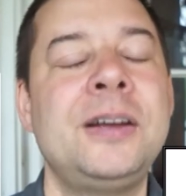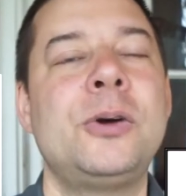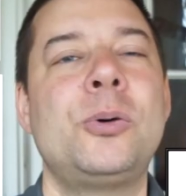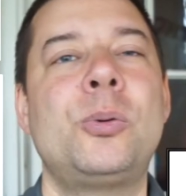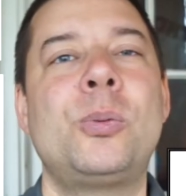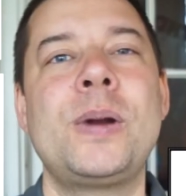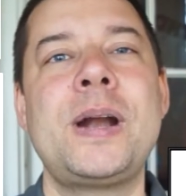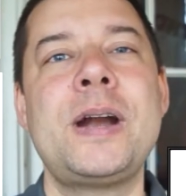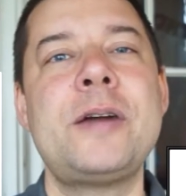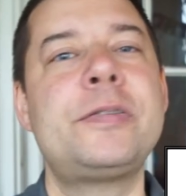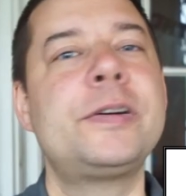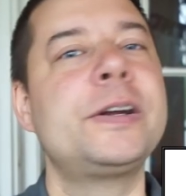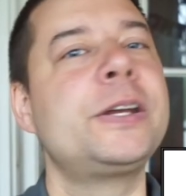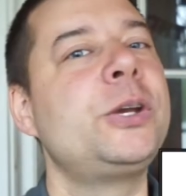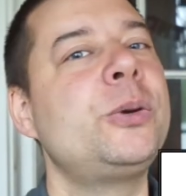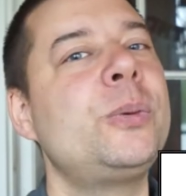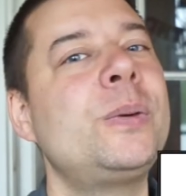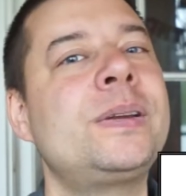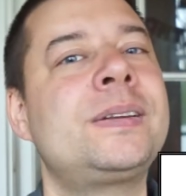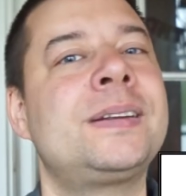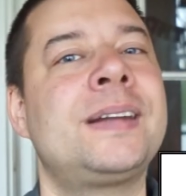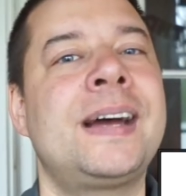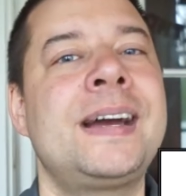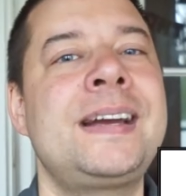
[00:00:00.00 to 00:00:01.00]
Whatever you
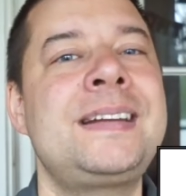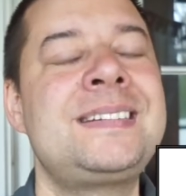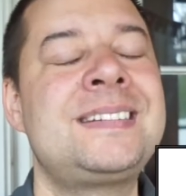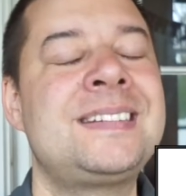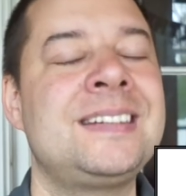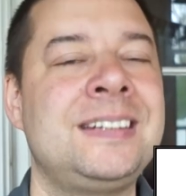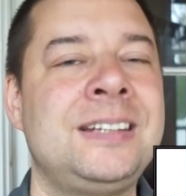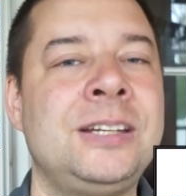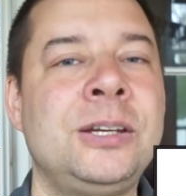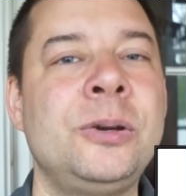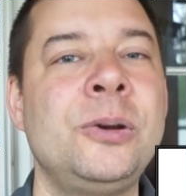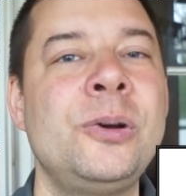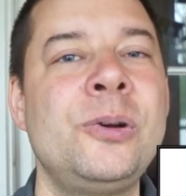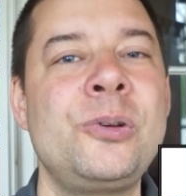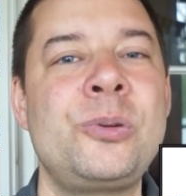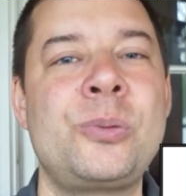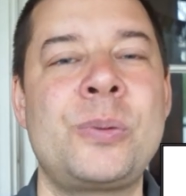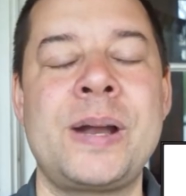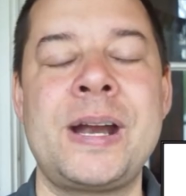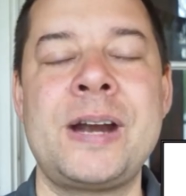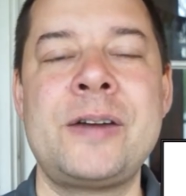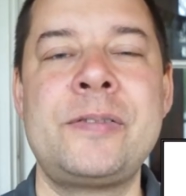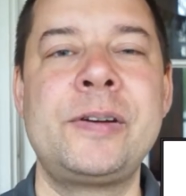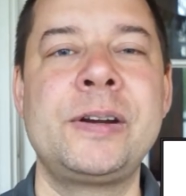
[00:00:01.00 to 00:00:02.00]
would like to use,
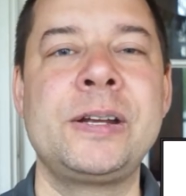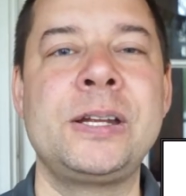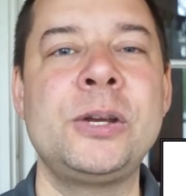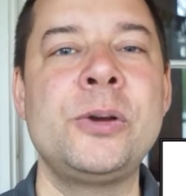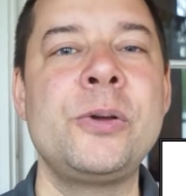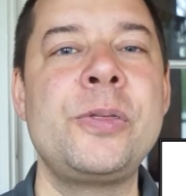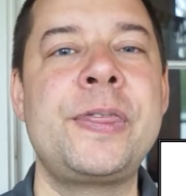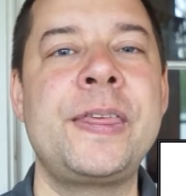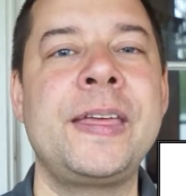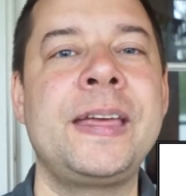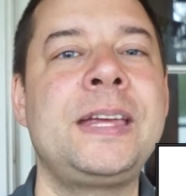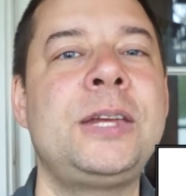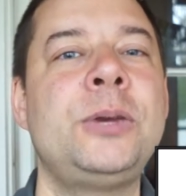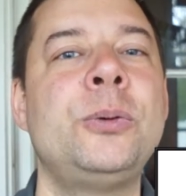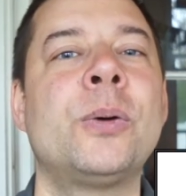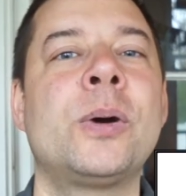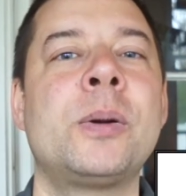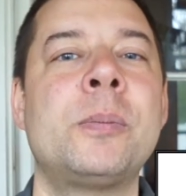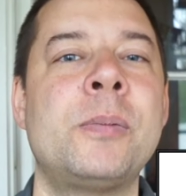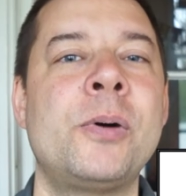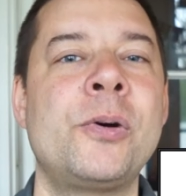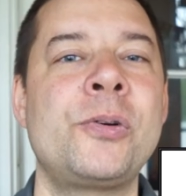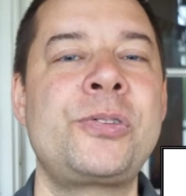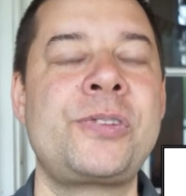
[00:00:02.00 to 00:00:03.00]
whatever you think you
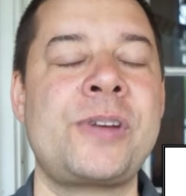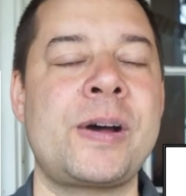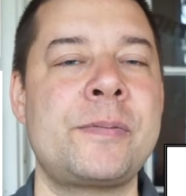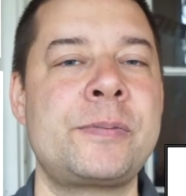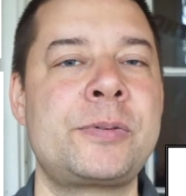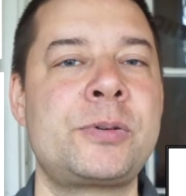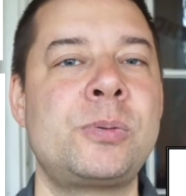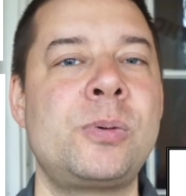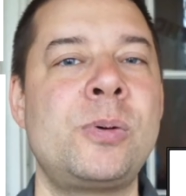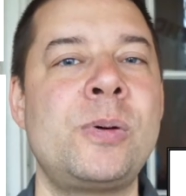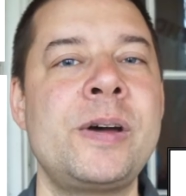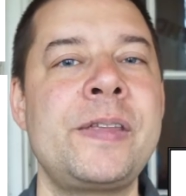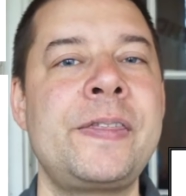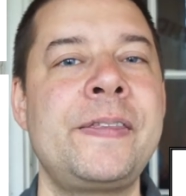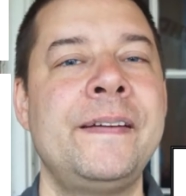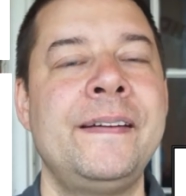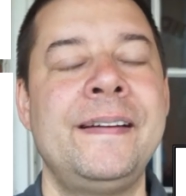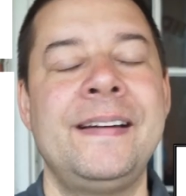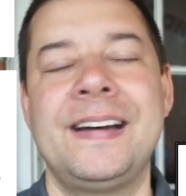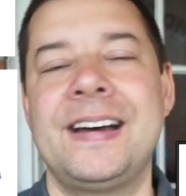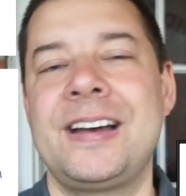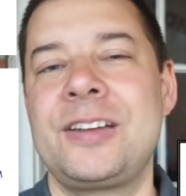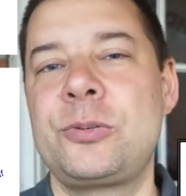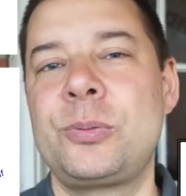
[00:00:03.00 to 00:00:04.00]
are most comfortable with,
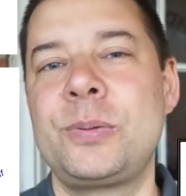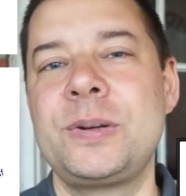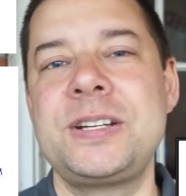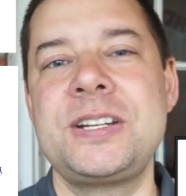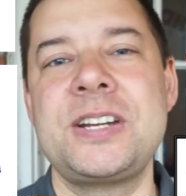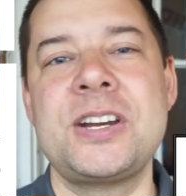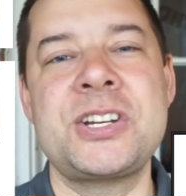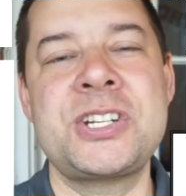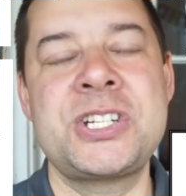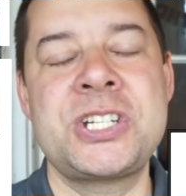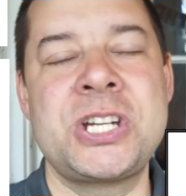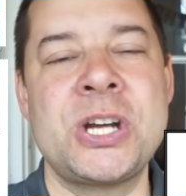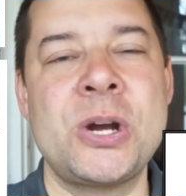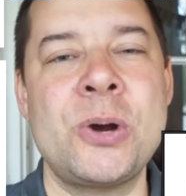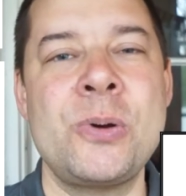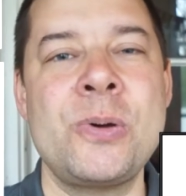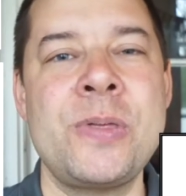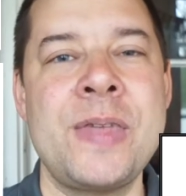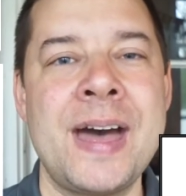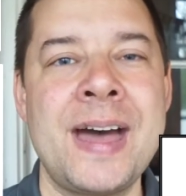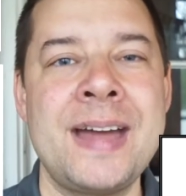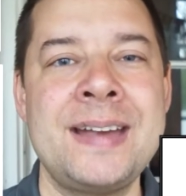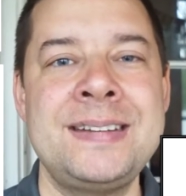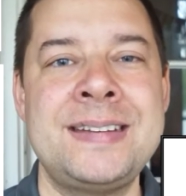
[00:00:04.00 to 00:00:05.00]
I just want you to show
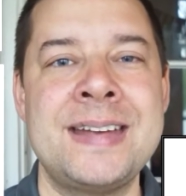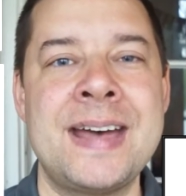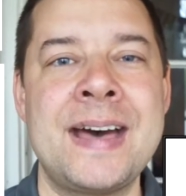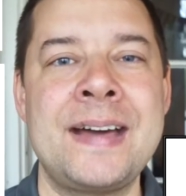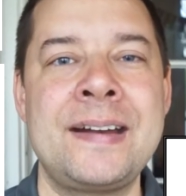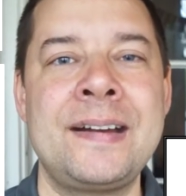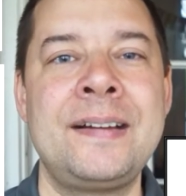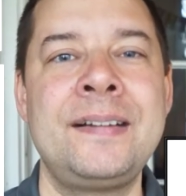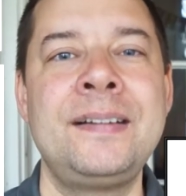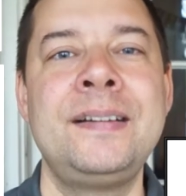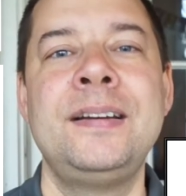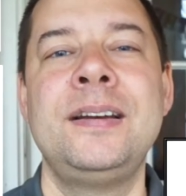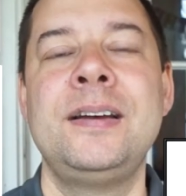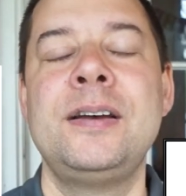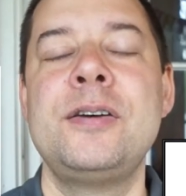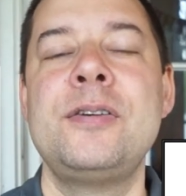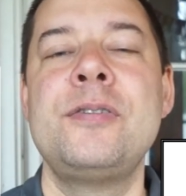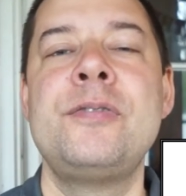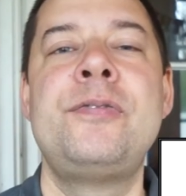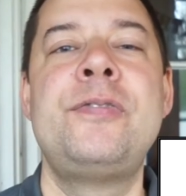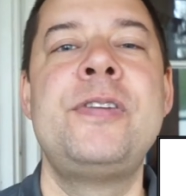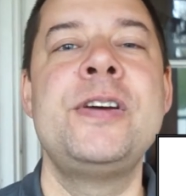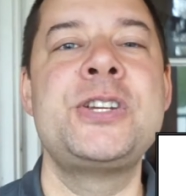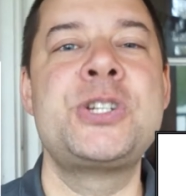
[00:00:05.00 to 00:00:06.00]
that data
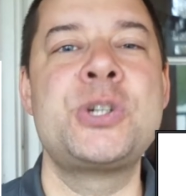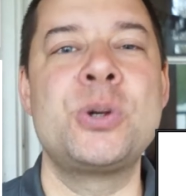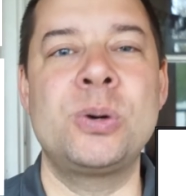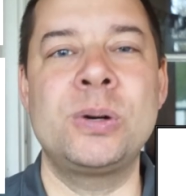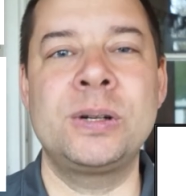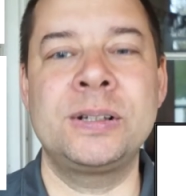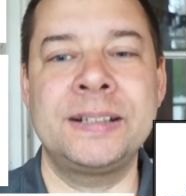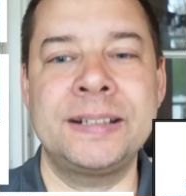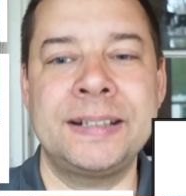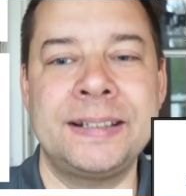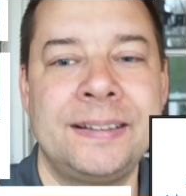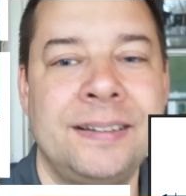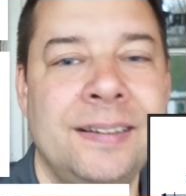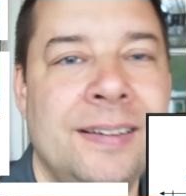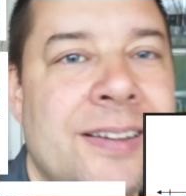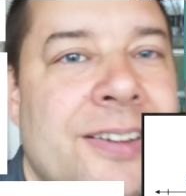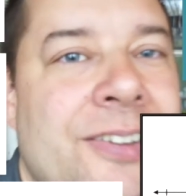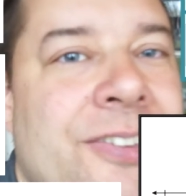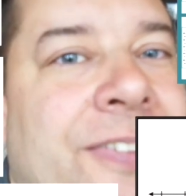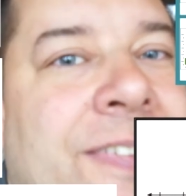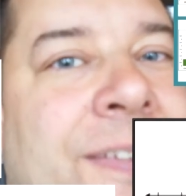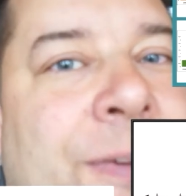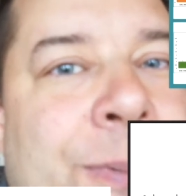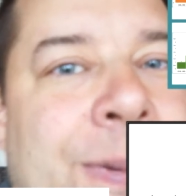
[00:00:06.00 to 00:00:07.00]
visually
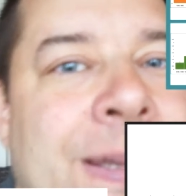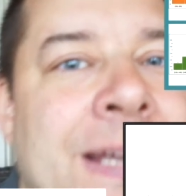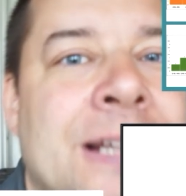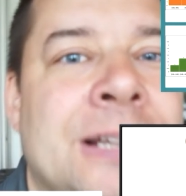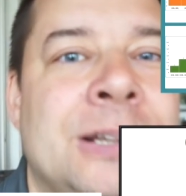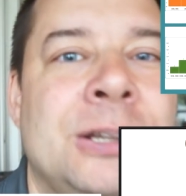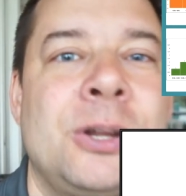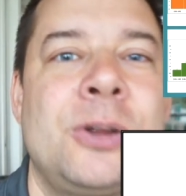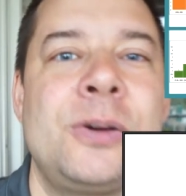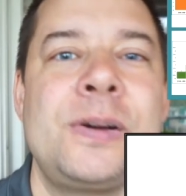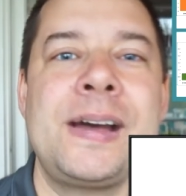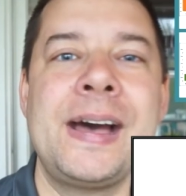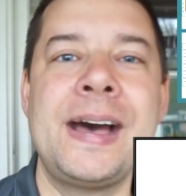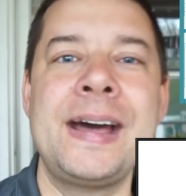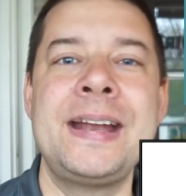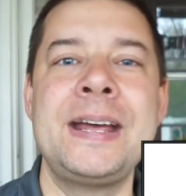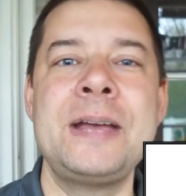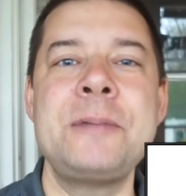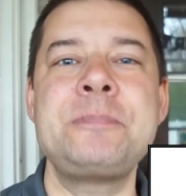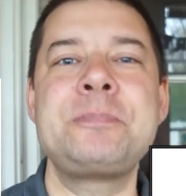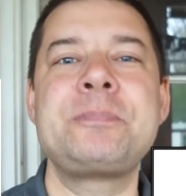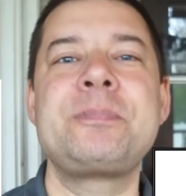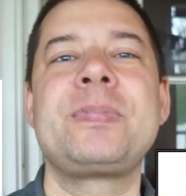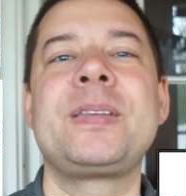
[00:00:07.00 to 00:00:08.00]
so that we can look at
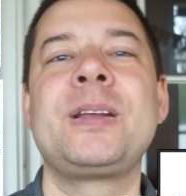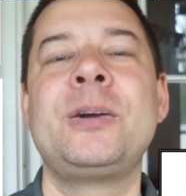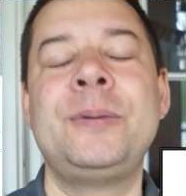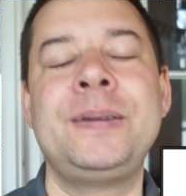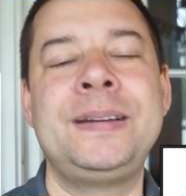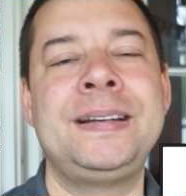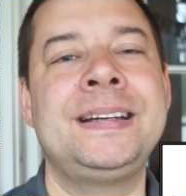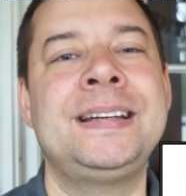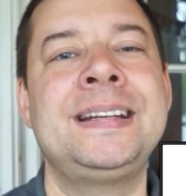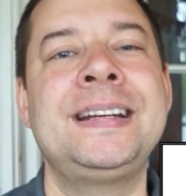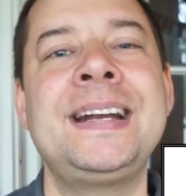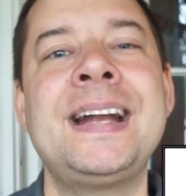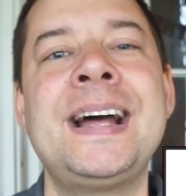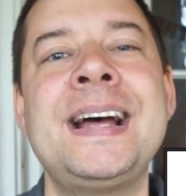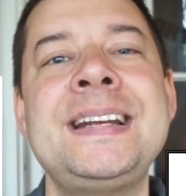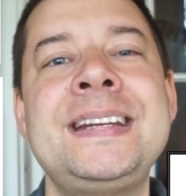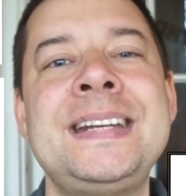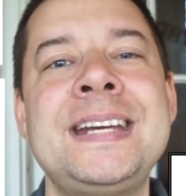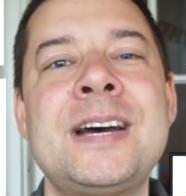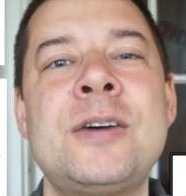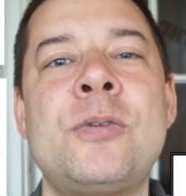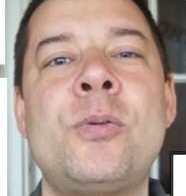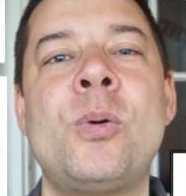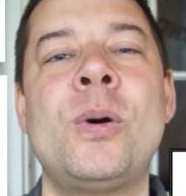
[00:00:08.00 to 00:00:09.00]
it, we can get an
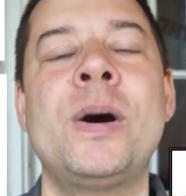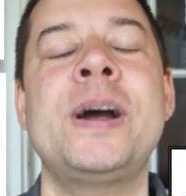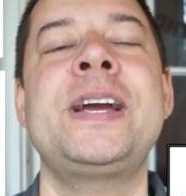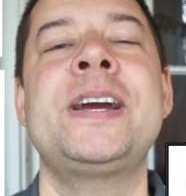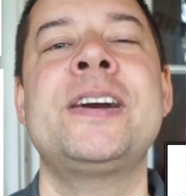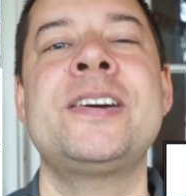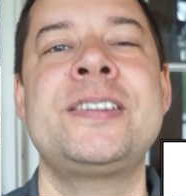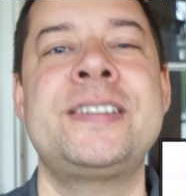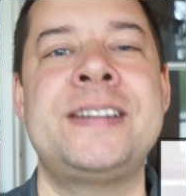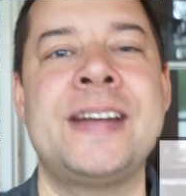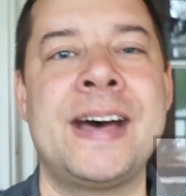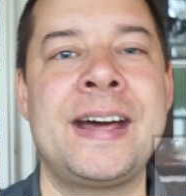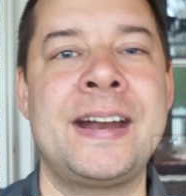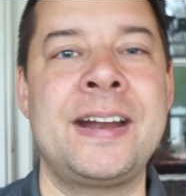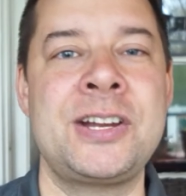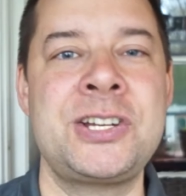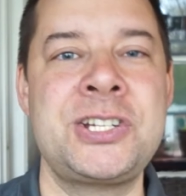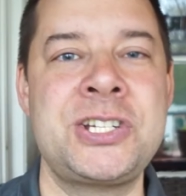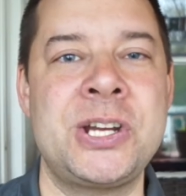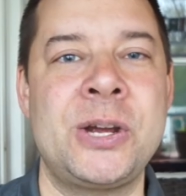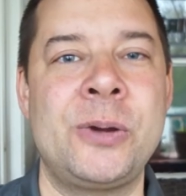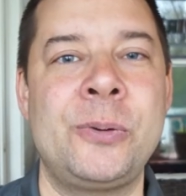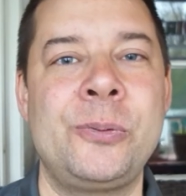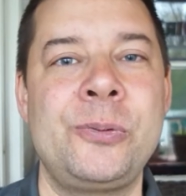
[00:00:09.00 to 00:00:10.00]
idea of what your data
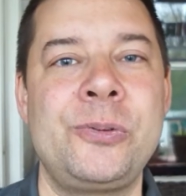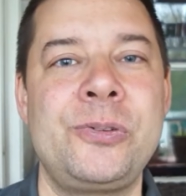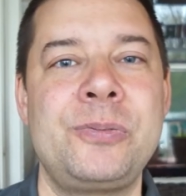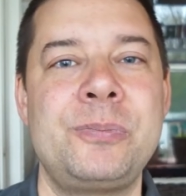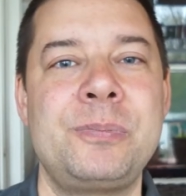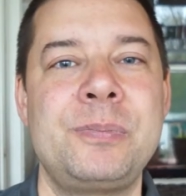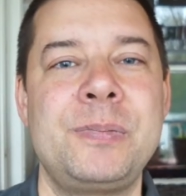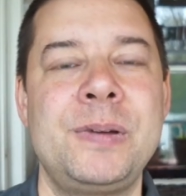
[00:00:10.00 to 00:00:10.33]
shows.